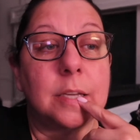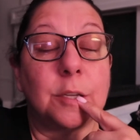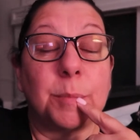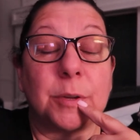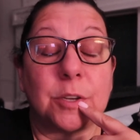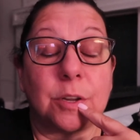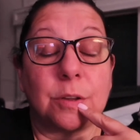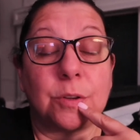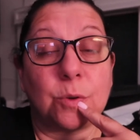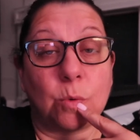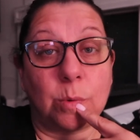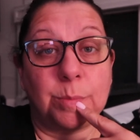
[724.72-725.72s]
It's supposed to
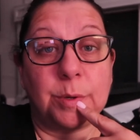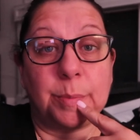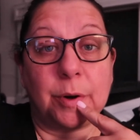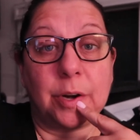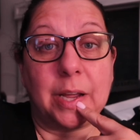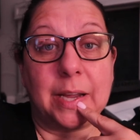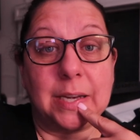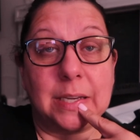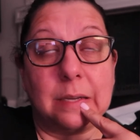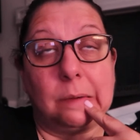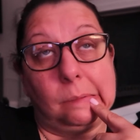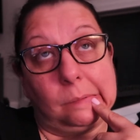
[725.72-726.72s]
storm tomorrow
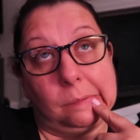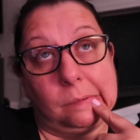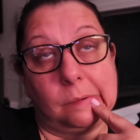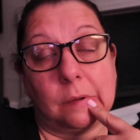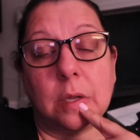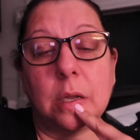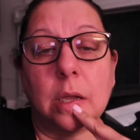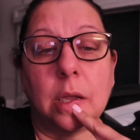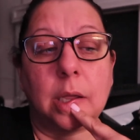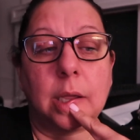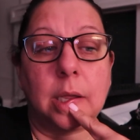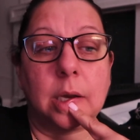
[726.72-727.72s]
night,
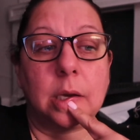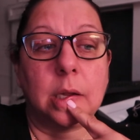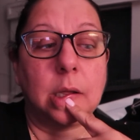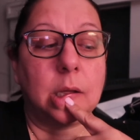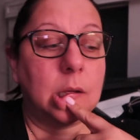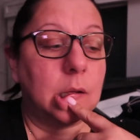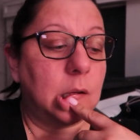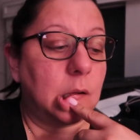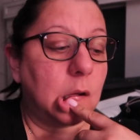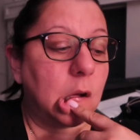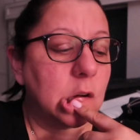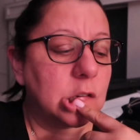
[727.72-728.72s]
and
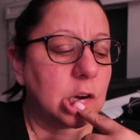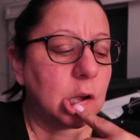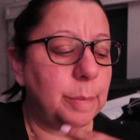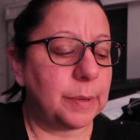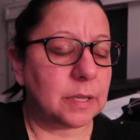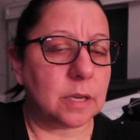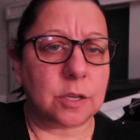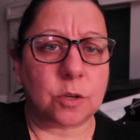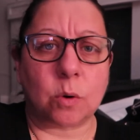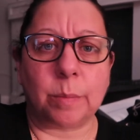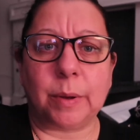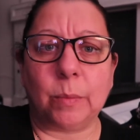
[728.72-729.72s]
gosh, I hope it's not
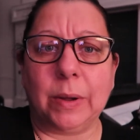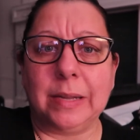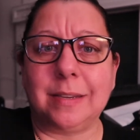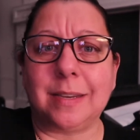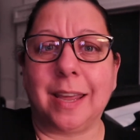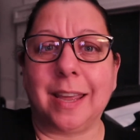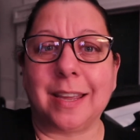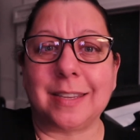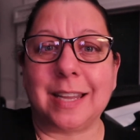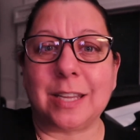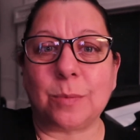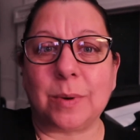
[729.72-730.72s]
storming Wednesday,
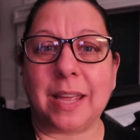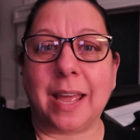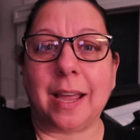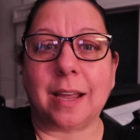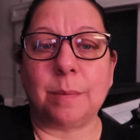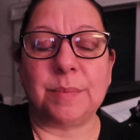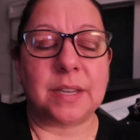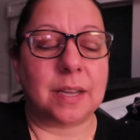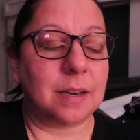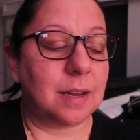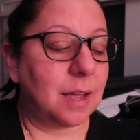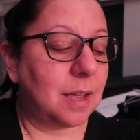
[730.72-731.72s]
because that's when Kat comes
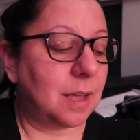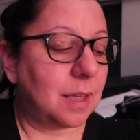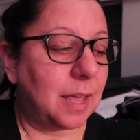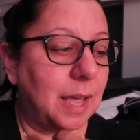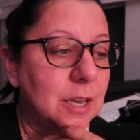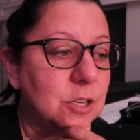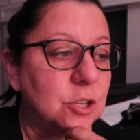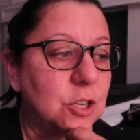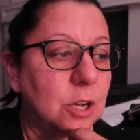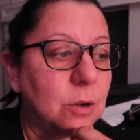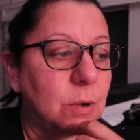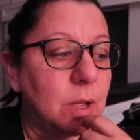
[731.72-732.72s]
in, Kat and
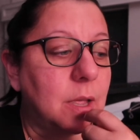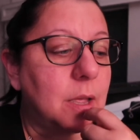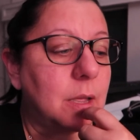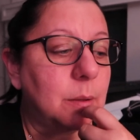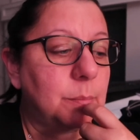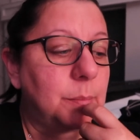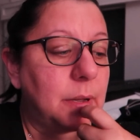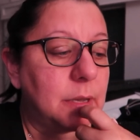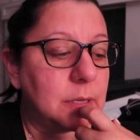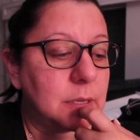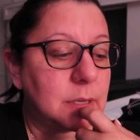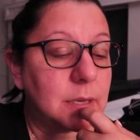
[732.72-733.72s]
Joe.
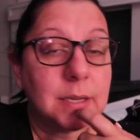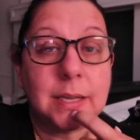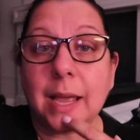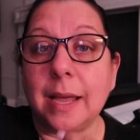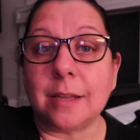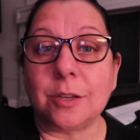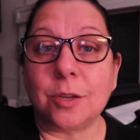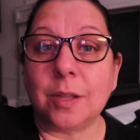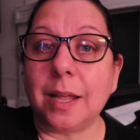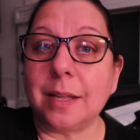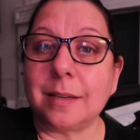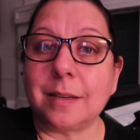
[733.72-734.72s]
But yeah, so
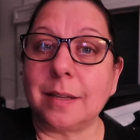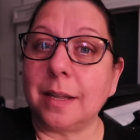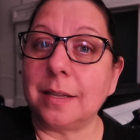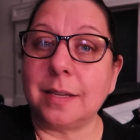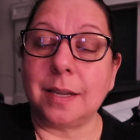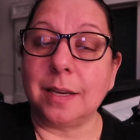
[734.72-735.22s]
that's it.